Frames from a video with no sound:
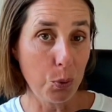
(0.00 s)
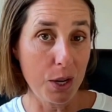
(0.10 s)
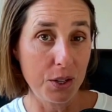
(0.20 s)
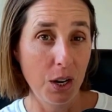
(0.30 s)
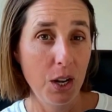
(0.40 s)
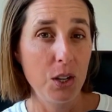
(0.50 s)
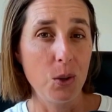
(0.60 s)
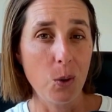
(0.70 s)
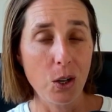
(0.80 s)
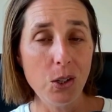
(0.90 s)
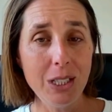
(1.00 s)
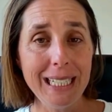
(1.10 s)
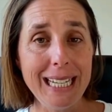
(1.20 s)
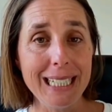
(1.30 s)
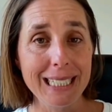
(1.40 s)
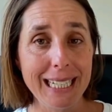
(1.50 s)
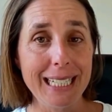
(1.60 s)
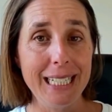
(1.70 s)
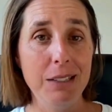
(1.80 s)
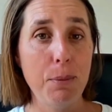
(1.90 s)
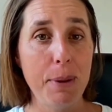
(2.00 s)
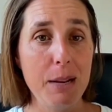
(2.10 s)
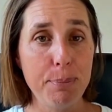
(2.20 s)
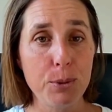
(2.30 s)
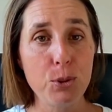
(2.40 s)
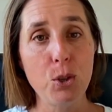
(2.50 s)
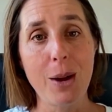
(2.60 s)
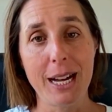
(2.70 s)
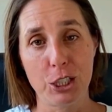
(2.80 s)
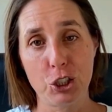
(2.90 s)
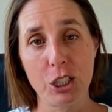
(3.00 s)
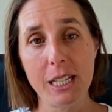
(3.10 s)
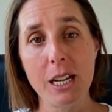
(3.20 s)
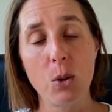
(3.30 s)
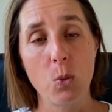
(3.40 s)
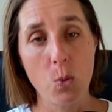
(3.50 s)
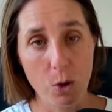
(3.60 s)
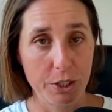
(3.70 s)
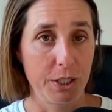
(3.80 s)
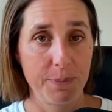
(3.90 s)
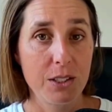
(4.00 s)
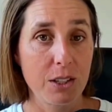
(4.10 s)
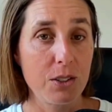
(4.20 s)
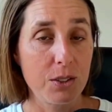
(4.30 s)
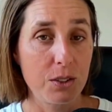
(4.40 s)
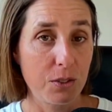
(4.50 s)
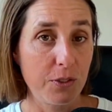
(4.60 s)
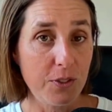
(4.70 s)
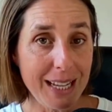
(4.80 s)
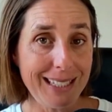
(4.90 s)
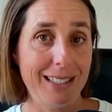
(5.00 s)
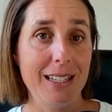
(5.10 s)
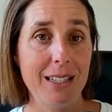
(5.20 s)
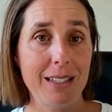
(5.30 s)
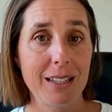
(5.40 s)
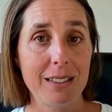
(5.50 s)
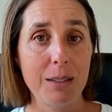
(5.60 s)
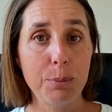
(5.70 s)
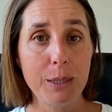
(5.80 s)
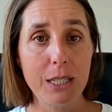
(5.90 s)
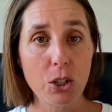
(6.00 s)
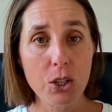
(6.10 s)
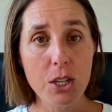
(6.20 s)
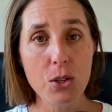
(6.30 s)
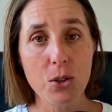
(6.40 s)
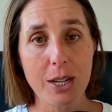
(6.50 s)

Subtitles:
one, you only let in the people you actually want. So to fix this, simply go to your